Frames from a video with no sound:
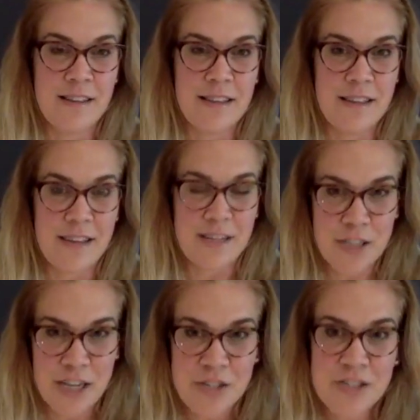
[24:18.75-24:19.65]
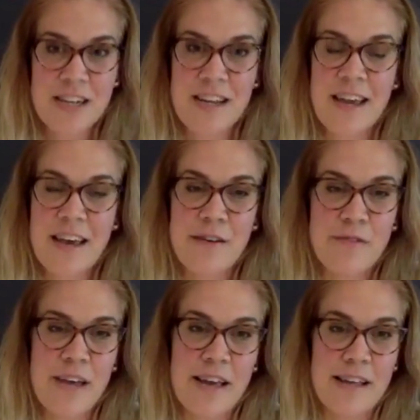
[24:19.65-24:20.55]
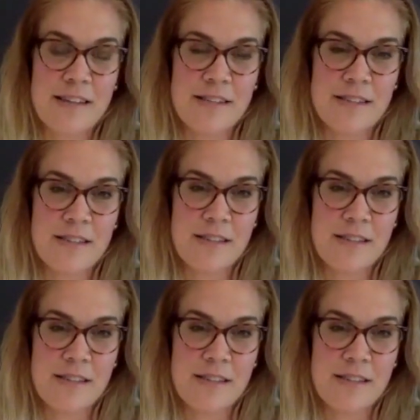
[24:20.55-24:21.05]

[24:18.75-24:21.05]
the education that I have and